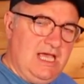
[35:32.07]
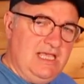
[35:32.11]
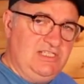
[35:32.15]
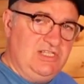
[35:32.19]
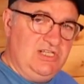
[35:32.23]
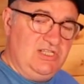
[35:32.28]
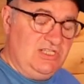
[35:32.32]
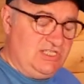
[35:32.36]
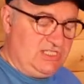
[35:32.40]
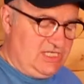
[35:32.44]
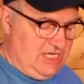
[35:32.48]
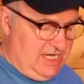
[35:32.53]

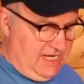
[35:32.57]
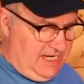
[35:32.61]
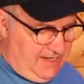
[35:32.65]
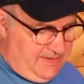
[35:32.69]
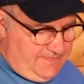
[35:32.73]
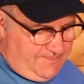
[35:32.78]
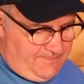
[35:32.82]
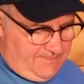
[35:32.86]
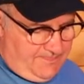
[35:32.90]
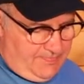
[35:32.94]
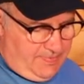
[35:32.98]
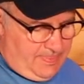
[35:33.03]
as you can see.
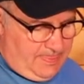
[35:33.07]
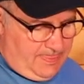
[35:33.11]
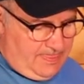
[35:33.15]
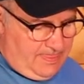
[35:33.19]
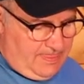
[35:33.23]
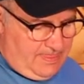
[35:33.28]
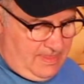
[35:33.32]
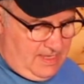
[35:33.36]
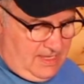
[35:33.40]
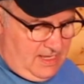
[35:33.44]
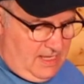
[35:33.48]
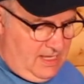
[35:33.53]

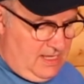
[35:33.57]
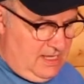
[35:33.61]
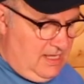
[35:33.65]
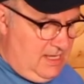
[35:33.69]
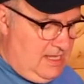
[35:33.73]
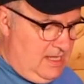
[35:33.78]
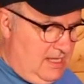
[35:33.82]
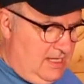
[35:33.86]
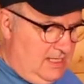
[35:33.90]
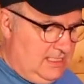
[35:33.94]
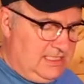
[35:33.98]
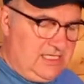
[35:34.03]

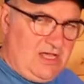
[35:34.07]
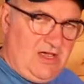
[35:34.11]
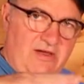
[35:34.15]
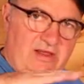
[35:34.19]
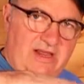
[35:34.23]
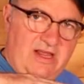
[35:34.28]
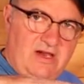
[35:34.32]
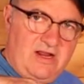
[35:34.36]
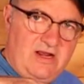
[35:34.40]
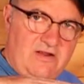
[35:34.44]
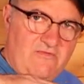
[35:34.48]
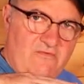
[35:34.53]

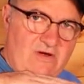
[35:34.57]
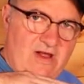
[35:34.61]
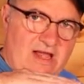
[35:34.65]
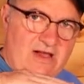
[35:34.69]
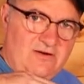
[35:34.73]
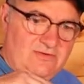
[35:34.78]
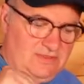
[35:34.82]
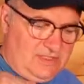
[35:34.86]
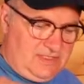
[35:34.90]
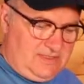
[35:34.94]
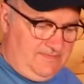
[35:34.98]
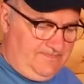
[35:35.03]
So it kind of
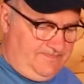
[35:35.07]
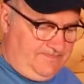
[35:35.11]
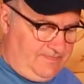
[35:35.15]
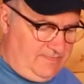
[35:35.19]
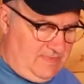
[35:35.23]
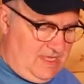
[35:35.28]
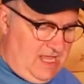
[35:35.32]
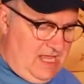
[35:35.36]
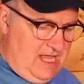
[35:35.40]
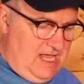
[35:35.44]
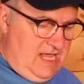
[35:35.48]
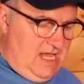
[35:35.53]
rattles.
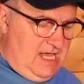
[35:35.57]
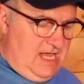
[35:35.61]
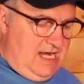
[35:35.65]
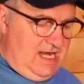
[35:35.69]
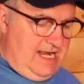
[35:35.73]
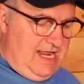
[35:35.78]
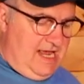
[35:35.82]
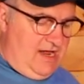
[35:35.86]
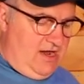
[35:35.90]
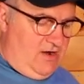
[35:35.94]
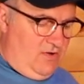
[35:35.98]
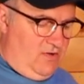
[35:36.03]

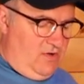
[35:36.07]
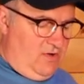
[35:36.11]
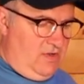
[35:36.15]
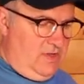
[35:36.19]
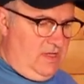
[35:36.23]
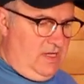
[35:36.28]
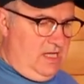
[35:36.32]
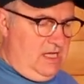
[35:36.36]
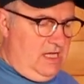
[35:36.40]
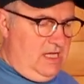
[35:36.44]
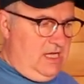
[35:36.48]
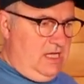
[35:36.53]
Now,
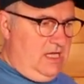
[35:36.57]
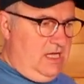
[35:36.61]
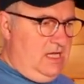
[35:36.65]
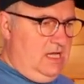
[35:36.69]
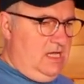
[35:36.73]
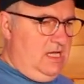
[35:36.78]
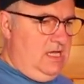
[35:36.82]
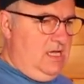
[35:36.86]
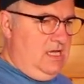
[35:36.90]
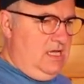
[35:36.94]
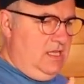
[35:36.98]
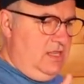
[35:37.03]

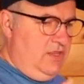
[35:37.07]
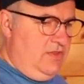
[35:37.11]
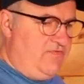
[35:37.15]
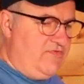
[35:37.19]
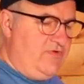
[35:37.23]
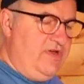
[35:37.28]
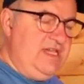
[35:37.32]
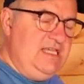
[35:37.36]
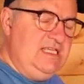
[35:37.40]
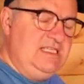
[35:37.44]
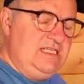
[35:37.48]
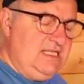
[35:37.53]
the
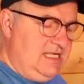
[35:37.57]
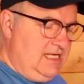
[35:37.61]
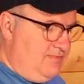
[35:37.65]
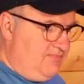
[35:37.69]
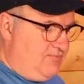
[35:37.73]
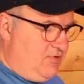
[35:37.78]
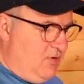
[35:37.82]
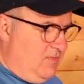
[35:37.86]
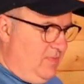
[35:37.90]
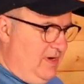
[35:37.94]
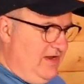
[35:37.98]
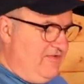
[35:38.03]
reason
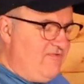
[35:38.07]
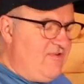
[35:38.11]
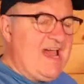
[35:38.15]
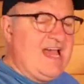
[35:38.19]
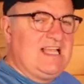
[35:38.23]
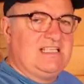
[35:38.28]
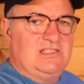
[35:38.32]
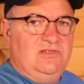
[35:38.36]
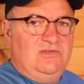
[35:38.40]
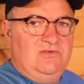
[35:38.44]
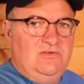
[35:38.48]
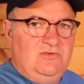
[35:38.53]
it probably
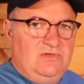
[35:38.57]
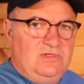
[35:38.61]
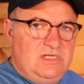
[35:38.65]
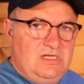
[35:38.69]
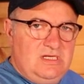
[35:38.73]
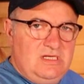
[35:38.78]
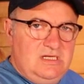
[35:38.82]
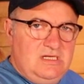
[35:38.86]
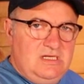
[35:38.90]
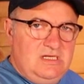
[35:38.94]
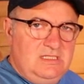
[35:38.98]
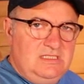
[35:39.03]

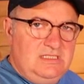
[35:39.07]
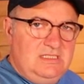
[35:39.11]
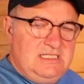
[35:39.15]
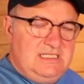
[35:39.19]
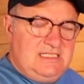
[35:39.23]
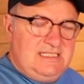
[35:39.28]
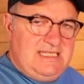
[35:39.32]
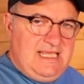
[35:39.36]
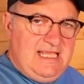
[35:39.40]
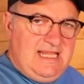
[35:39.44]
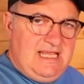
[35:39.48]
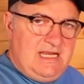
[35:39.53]
rattled,
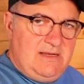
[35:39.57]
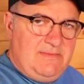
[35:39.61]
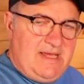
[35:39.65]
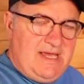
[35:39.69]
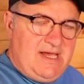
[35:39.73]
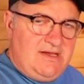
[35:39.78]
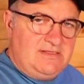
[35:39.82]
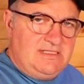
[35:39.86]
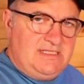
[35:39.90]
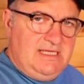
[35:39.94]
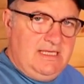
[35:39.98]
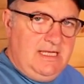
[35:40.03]
just thinking
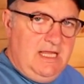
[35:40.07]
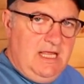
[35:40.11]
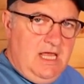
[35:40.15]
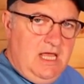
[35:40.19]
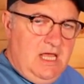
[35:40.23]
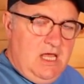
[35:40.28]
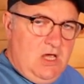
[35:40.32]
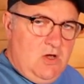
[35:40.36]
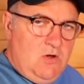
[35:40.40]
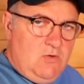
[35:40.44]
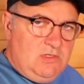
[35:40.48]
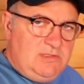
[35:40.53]
about it,
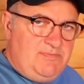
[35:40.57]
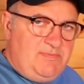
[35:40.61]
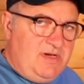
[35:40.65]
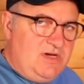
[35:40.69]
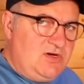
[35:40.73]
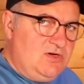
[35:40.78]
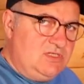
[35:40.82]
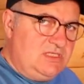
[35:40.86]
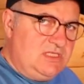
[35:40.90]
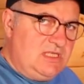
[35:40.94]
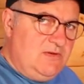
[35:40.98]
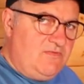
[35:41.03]
was
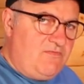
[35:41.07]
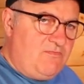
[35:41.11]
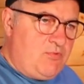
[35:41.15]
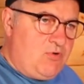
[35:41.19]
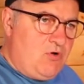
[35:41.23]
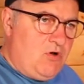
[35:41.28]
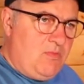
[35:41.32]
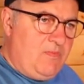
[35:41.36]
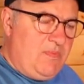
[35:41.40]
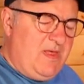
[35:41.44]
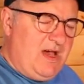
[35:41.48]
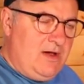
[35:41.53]
because the
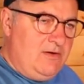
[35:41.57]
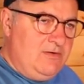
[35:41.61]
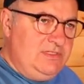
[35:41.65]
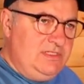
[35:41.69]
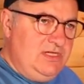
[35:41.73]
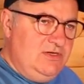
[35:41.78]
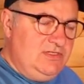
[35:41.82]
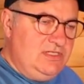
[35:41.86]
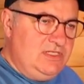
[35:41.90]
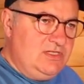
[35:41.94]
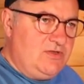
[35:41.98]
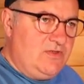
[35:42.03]
prop that I
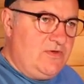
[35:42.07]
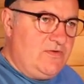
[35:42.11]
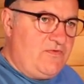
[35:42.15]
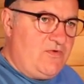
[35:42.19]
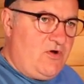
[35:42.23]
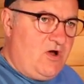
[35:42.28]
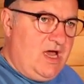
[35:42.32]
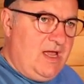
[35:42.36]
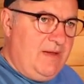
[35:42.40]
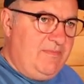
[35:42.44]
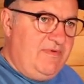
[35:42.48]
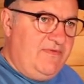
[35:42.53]
was using on the
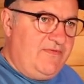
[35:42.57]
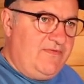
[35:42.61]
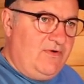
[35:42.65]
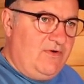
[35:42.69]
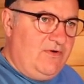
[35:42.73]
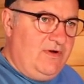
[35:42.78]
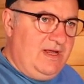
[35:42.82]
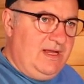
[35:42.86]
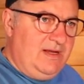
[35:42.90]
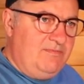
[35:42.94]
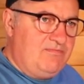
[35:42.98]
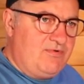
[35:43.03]
Riot
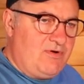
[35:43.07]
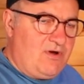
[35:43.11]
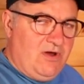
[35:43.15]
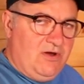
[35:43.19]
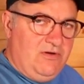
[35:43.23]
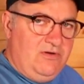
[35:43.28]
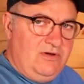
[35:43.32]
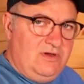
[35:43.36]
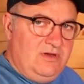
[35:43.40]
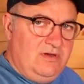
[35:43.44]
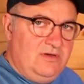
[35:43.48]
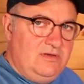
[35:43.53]
before it
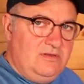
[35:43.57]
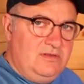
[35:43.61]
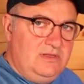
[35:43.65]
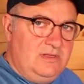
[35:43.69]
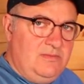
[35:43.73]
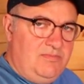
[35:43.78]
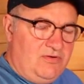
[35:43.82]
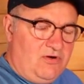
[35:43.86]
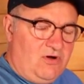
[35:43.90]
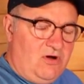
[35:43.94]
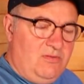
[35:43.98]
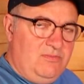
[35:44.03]
broke,
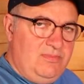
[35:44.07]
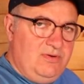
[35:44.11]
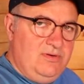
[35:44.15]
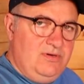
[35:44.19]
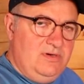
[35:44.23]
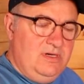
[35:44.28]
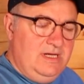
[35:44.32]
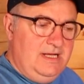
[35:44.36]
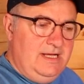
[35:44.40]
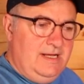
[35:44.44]
the prop,